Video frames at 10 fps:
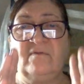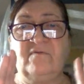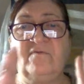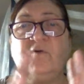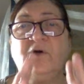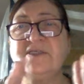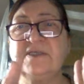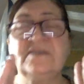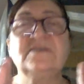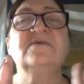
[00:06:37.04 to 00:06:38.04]

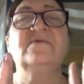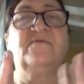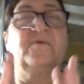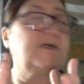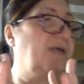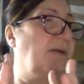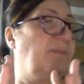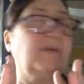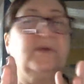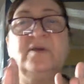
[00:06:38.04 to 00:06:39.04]
voices. For
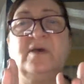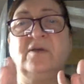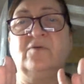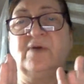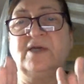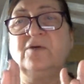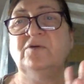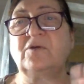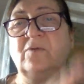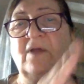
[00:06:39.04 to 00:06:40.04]
example, in radio,
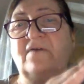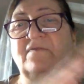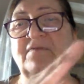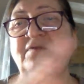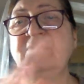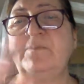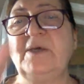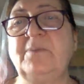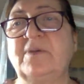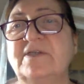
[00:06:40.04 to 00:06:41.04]
you will have different
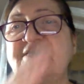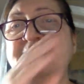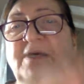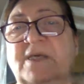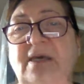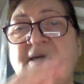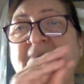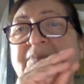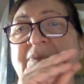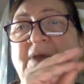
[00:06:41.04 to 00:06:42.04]
people
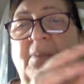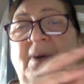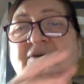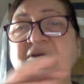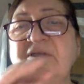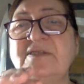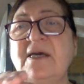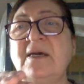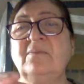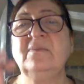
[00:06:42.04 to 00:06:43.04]
speaking about the
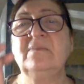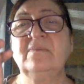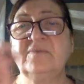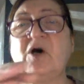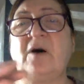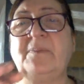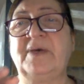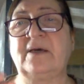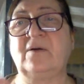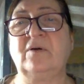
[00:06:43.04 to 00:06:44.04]
same
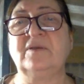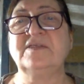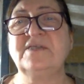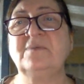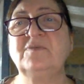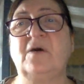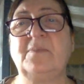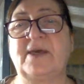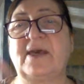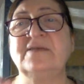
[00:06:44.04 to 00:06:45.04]
topic, on the same
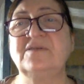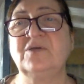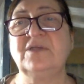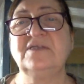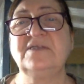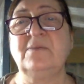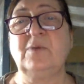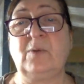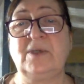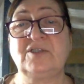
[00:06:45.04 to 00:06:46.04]
topic, answering the
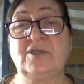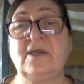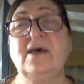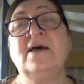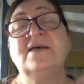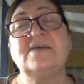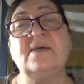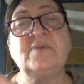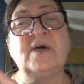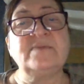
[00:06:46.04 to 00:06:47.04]
same question.
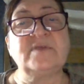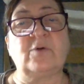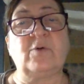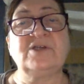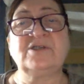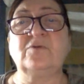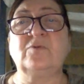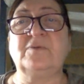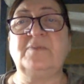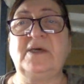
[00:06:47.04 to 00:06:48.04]
Sometimes the
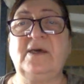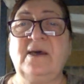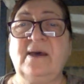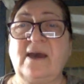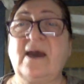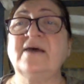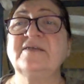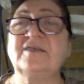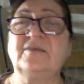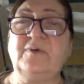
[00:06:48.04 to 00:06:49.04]
question will be
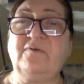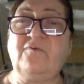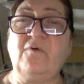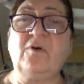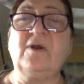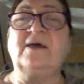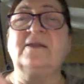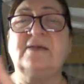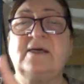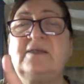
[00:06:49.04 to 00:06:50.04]
asked before,
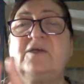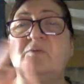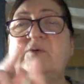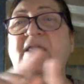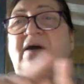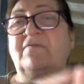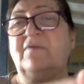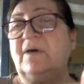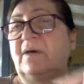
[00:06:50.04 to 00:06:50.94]
and then you would have,